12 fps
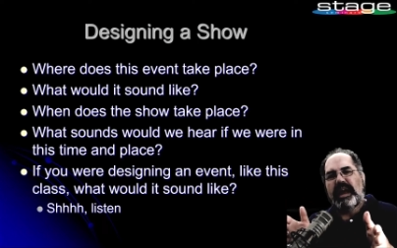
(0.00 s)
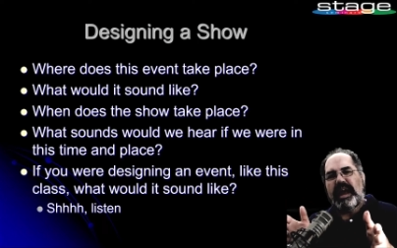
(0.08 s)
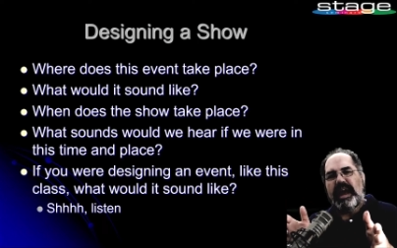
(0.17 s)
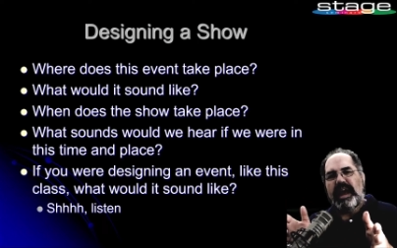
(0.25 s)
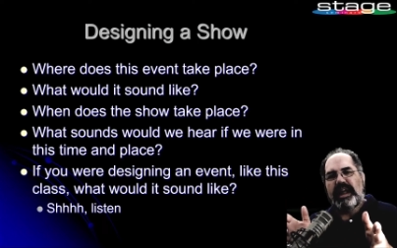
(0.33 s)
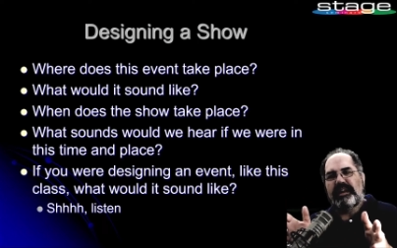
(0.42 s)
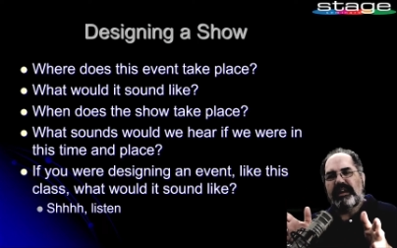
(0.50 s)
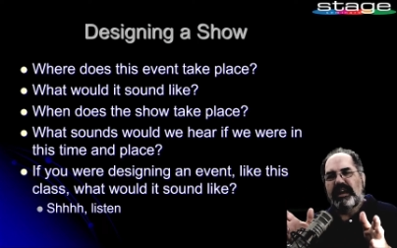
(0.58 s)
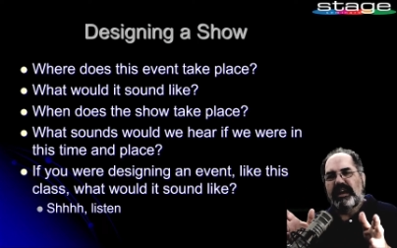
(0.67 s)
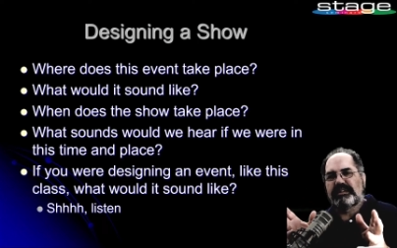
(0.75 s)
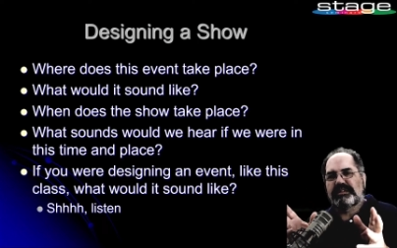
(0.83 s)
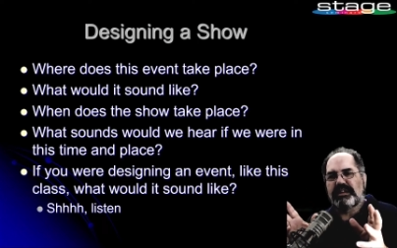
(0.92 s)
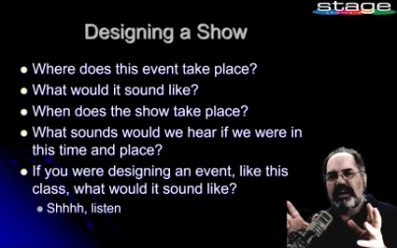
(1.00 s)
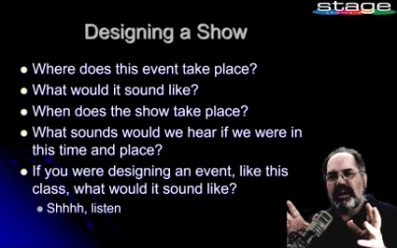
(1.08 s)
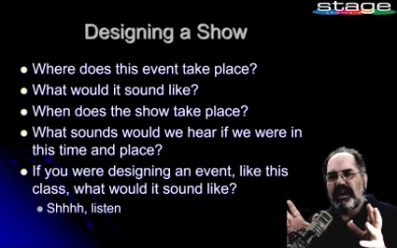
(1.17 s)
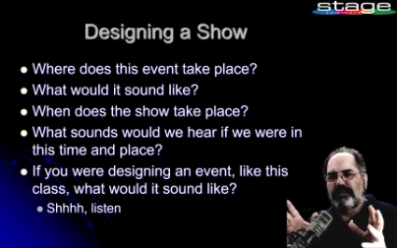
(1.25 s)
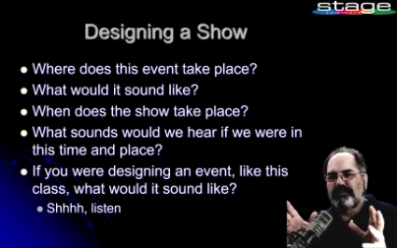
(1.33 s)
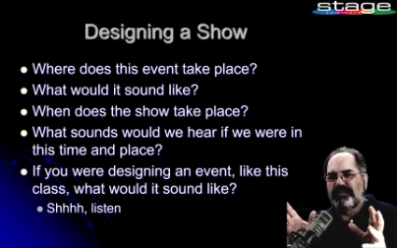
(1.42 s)
and it's
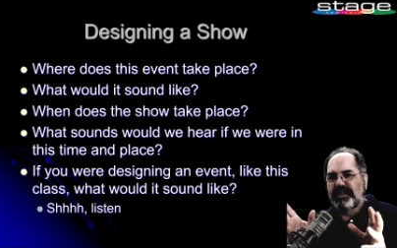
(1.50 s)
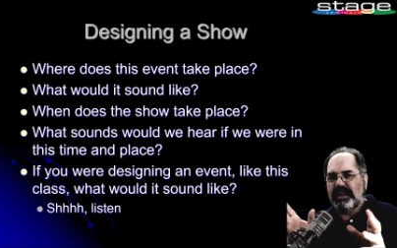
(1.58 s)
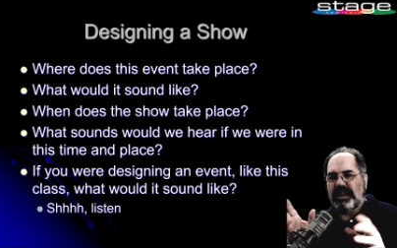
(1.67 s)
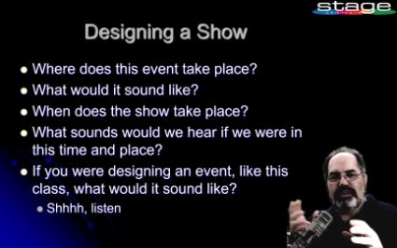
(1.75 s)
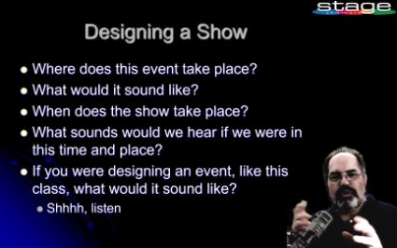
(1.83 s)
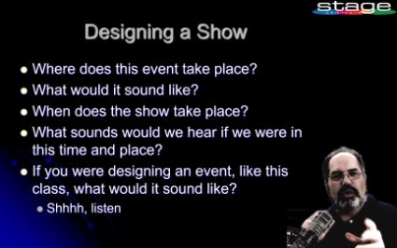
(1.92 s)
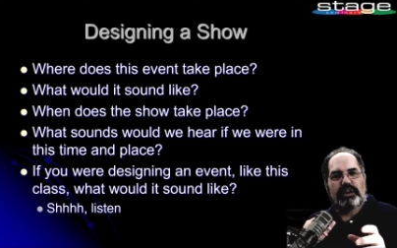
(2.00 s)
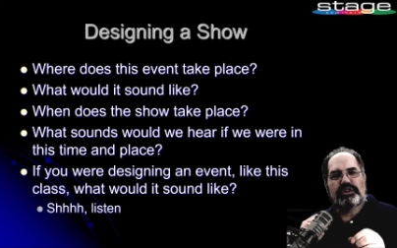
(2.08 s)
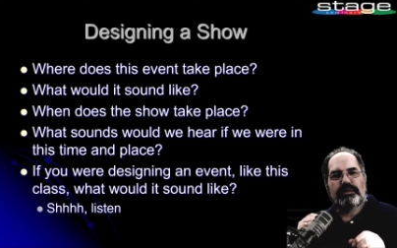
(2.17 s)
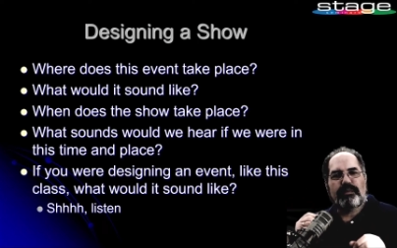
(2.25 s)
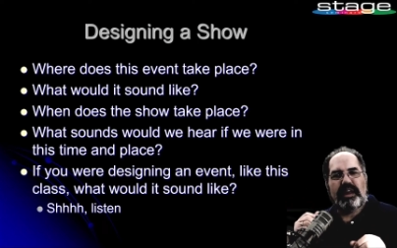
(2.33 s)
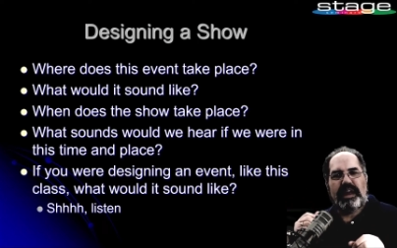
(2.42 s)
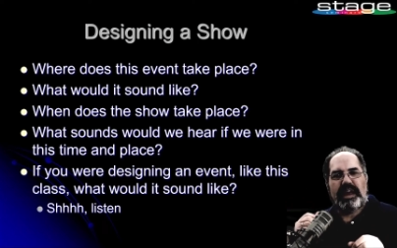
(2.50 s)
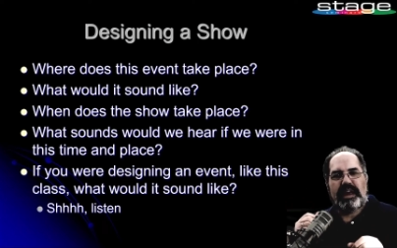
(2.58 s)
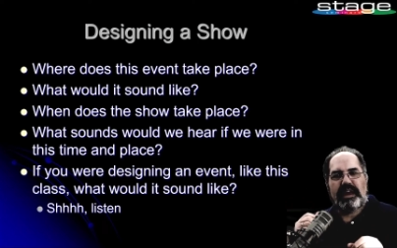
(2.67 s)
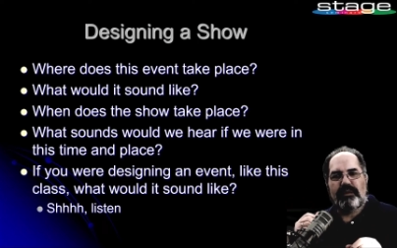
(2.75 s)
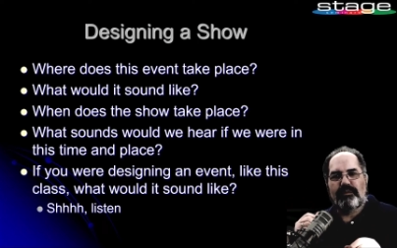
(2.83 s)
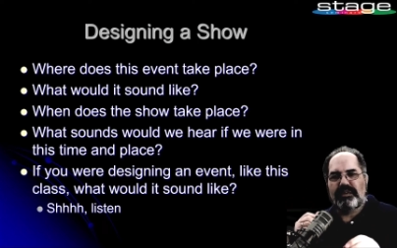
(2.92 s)
got the orchestra
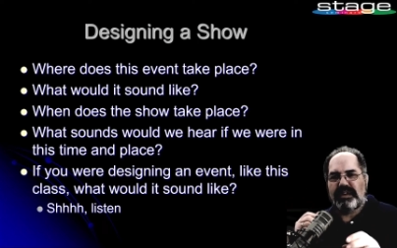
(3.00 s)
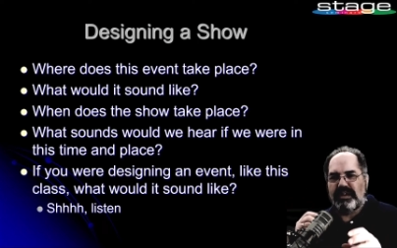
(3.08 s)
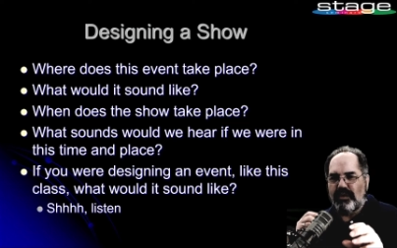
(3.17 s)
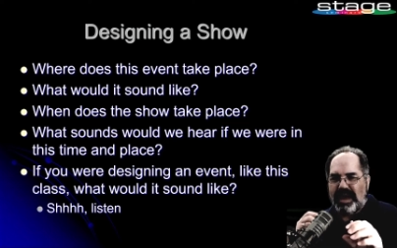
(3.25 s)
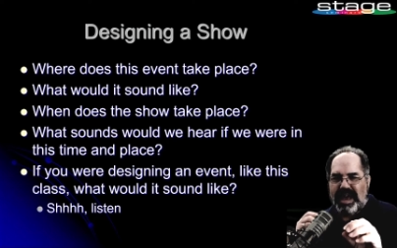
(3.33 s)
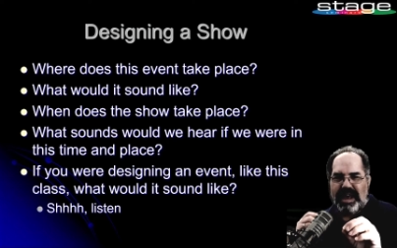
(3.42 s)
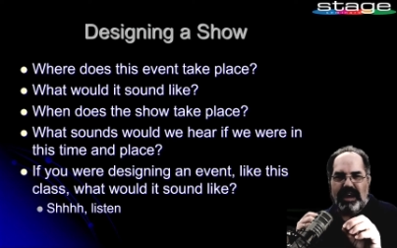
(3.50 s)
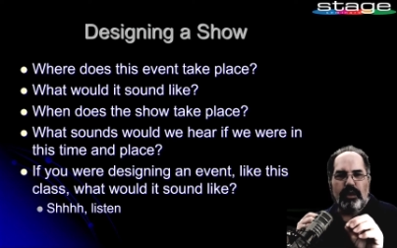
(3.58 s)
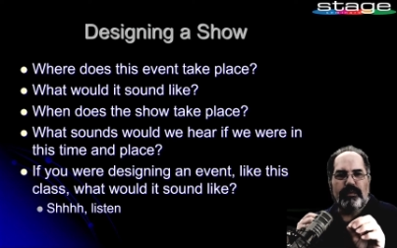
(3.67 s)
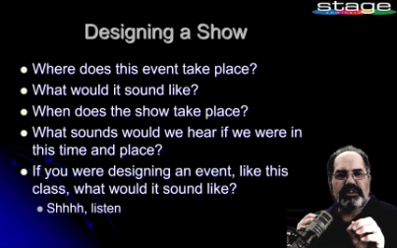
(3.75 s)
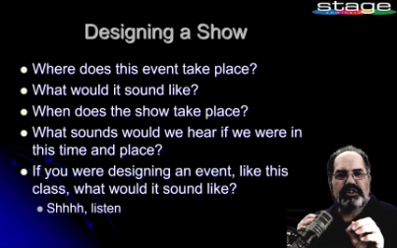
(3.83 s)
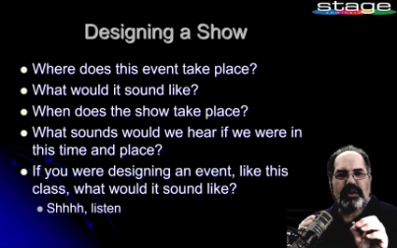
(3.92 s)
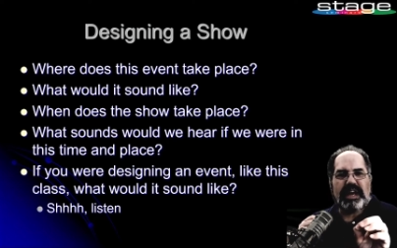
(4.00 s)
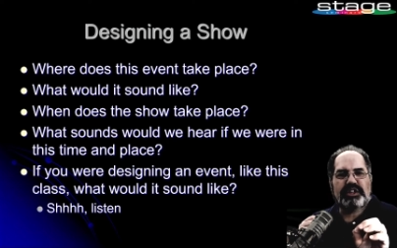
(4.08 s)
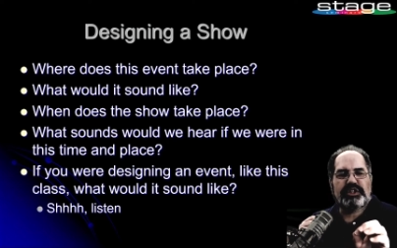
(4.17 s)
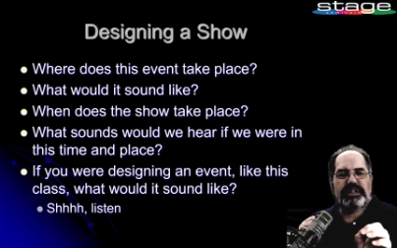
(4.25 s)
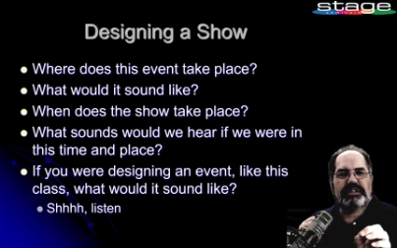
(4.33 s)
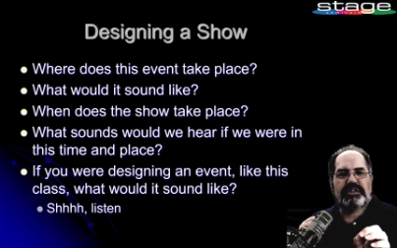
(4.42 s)
playing, and add a little bit of
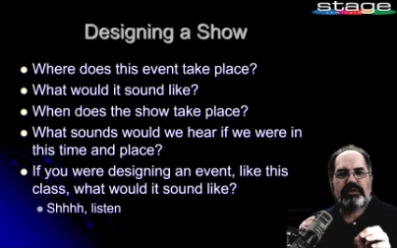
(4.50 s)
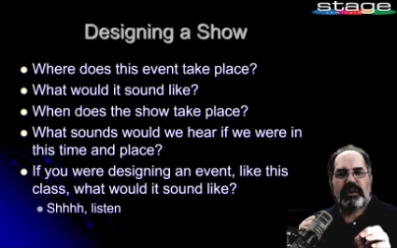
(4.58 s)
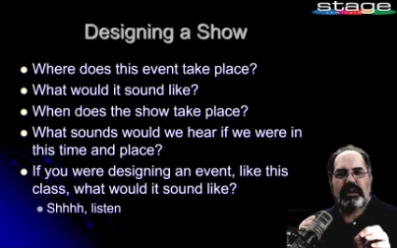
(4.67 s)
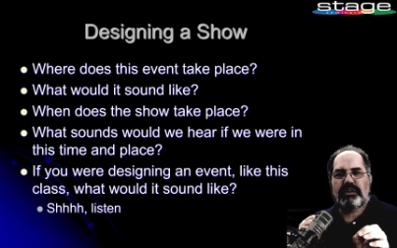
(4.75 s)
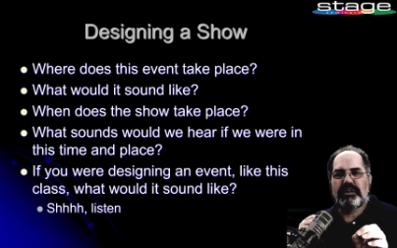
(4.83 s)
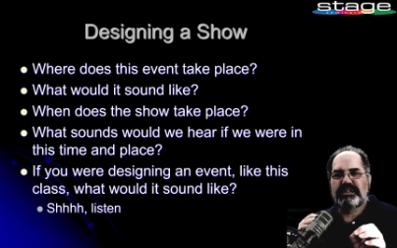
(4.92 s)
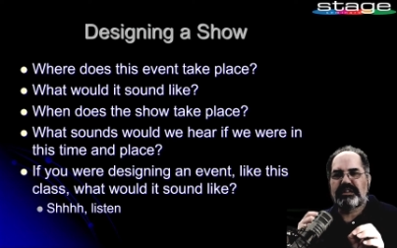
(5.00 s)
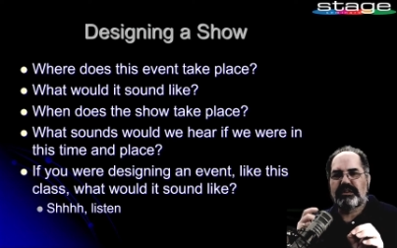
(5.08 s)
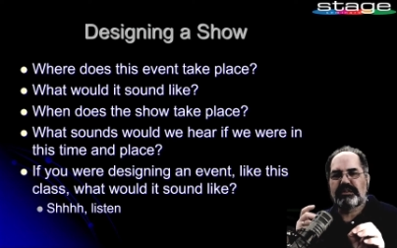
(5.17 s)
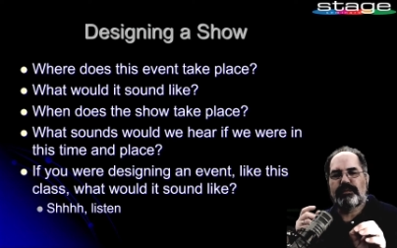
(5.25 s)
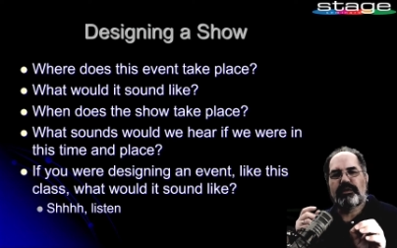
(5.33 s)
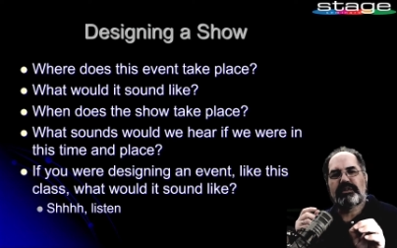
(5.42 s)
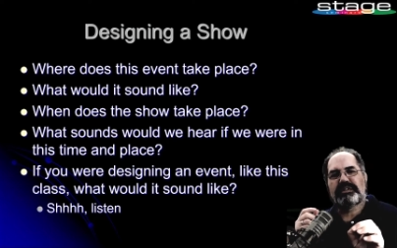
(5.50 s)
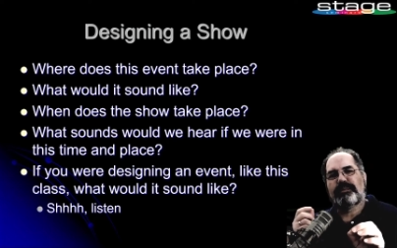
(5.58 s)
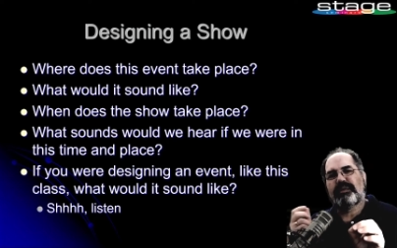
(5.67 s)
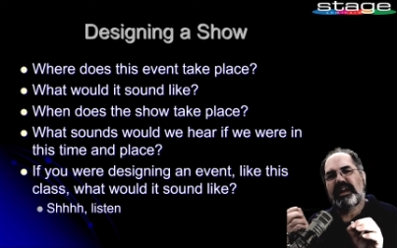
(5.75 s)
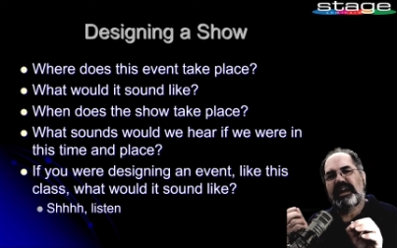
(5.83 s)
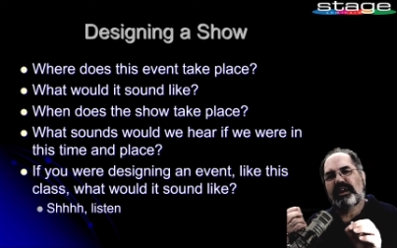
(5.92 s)
scratchiness to it because they're supposedly
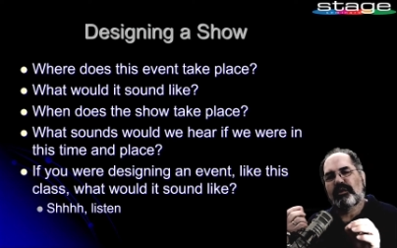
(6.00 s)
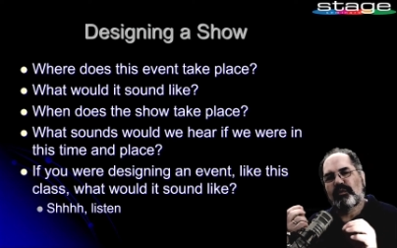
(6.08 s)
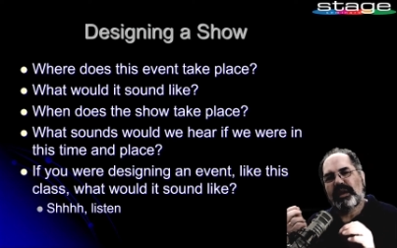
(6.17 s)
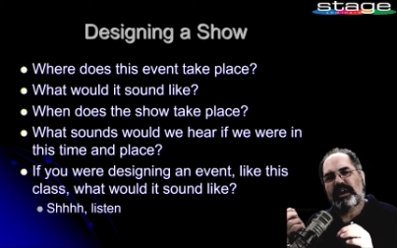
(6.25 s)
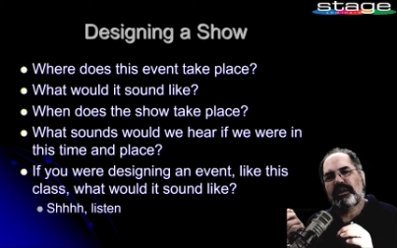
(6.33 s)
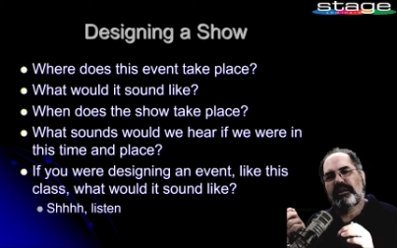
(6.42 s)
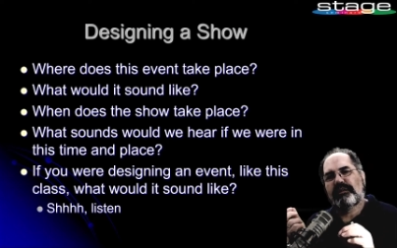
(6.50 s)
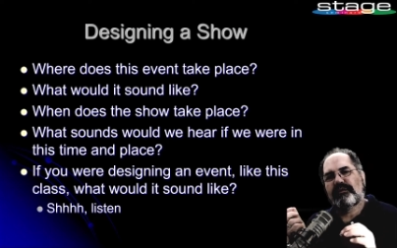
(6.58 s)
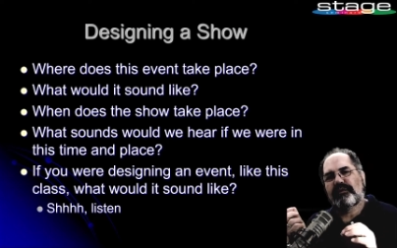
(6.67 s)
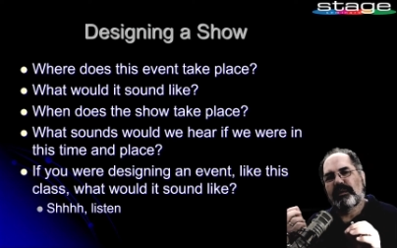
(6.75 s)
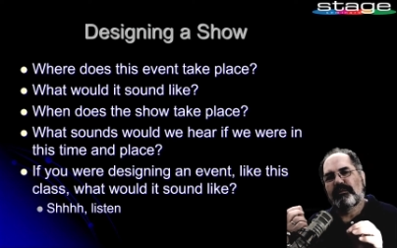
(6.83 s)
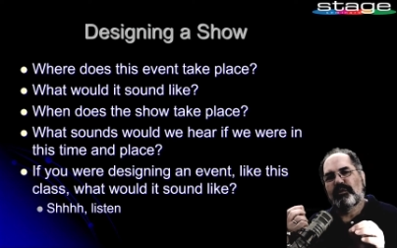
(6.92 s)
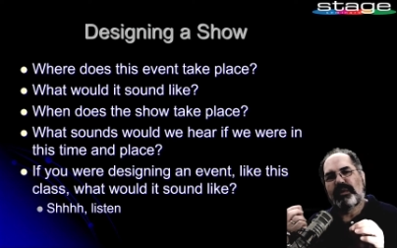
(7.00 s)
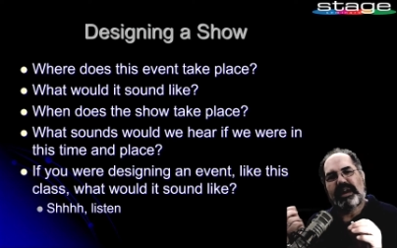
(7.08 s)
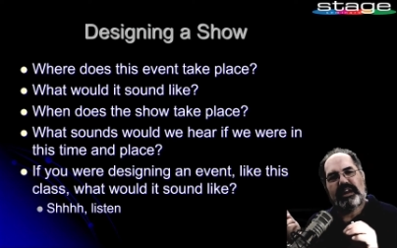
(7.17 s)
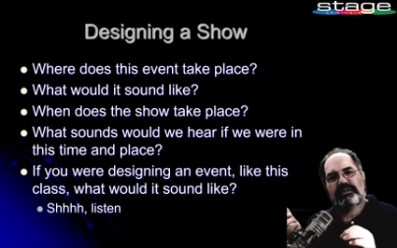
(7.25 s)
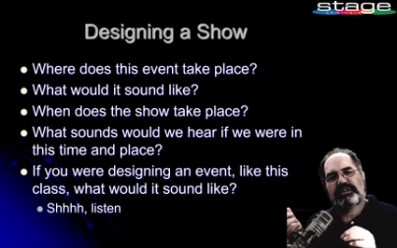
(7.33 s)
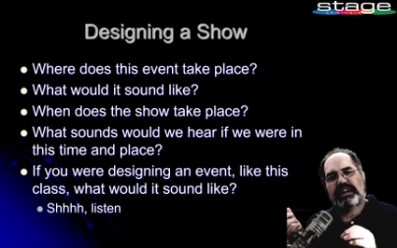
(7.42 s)
playing a record from the
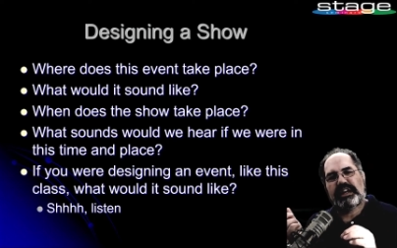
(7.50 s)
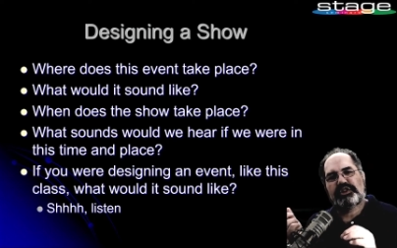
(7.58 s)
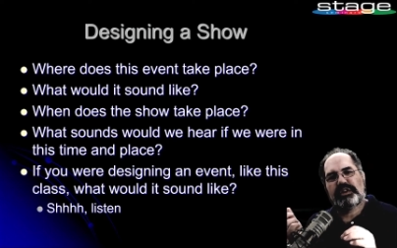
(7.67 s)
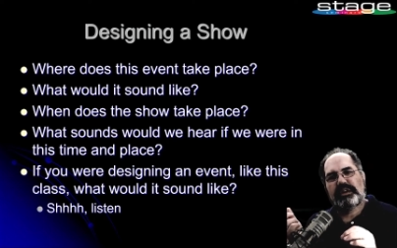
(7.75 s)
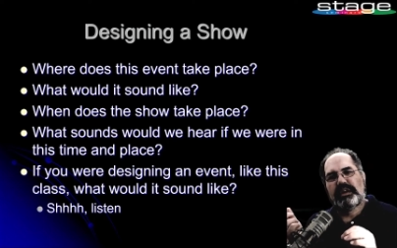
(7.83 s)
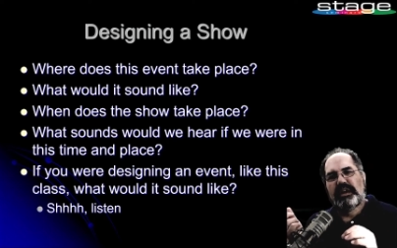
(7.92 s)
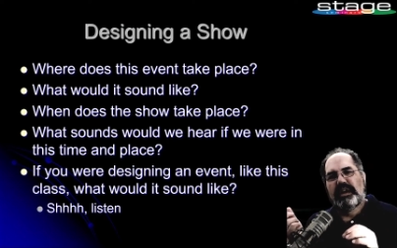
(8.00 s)
radio station,